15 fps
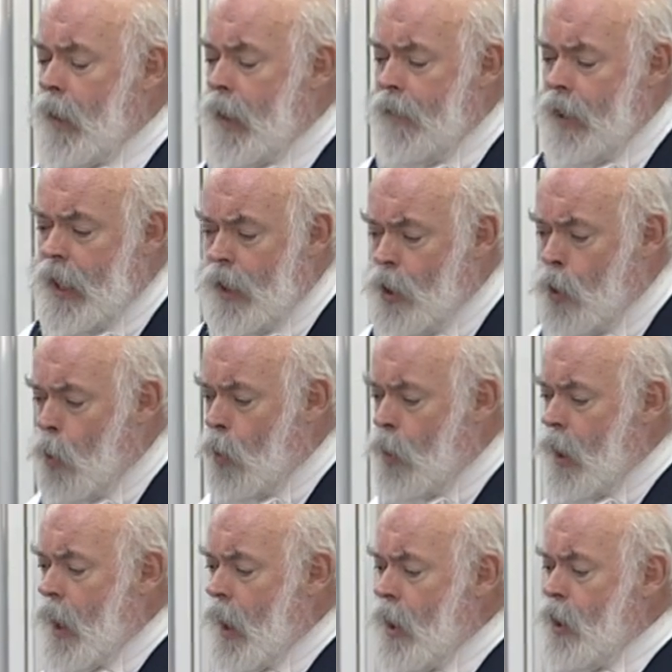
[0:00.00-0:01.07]
giving a
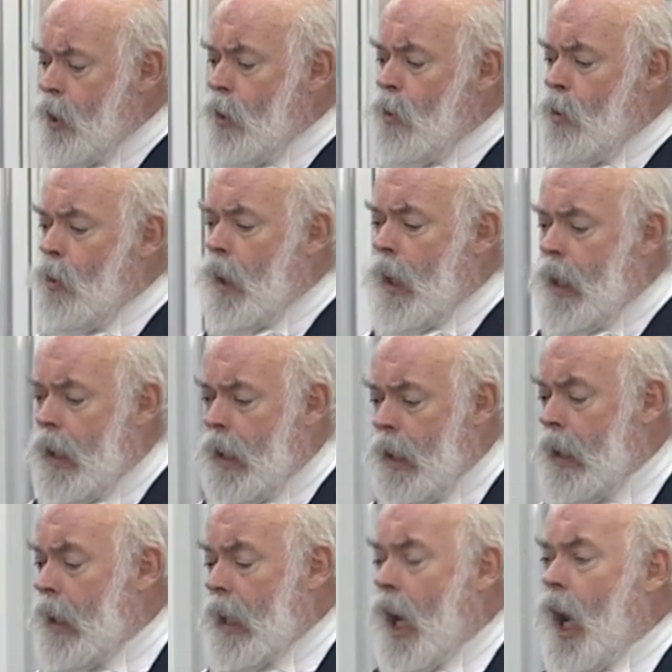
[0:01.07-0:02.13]
talk to
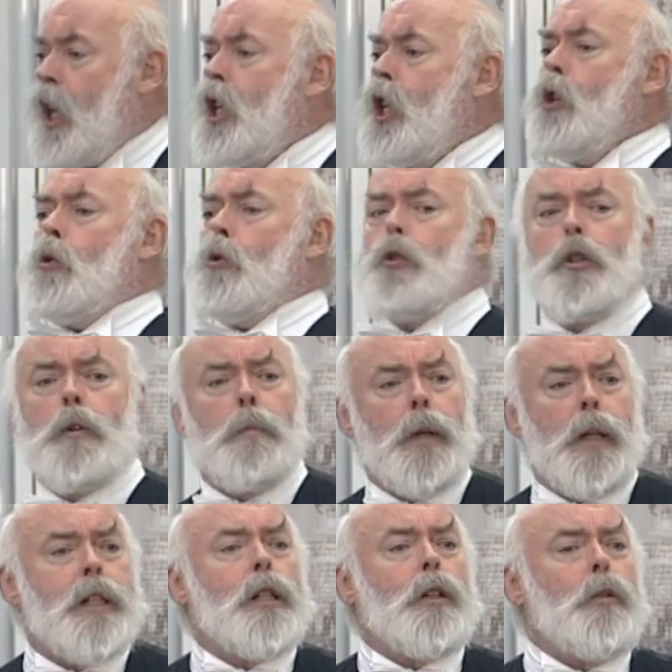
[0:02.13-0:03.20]
uh, a huge
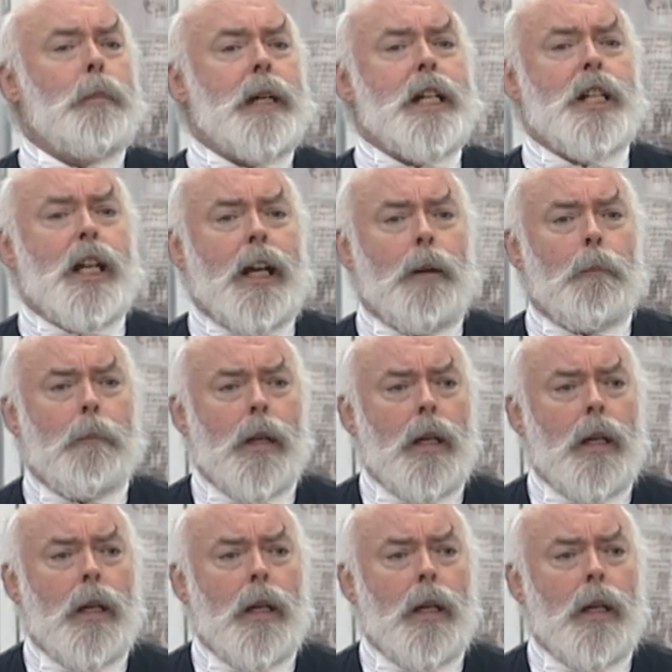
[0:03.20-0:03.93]
political meeting.